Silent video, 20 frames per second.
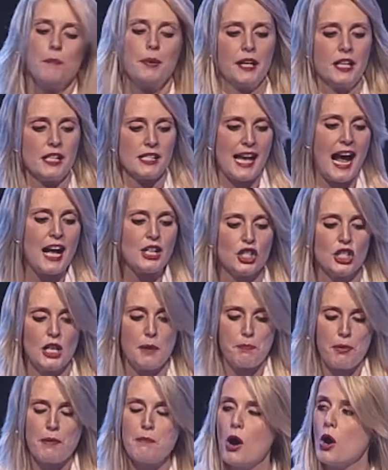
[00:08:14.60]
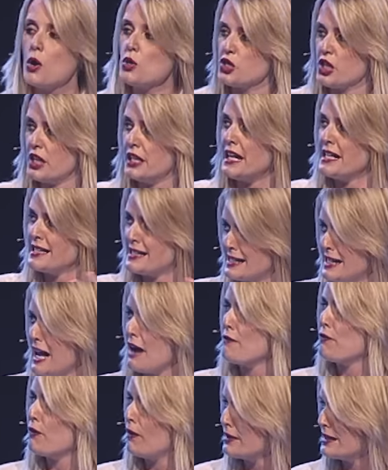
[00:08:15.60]
because actually promotion in
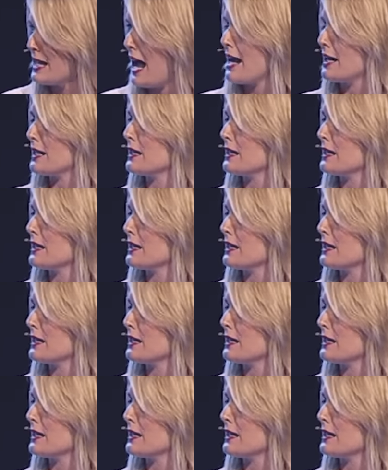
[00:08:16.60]
several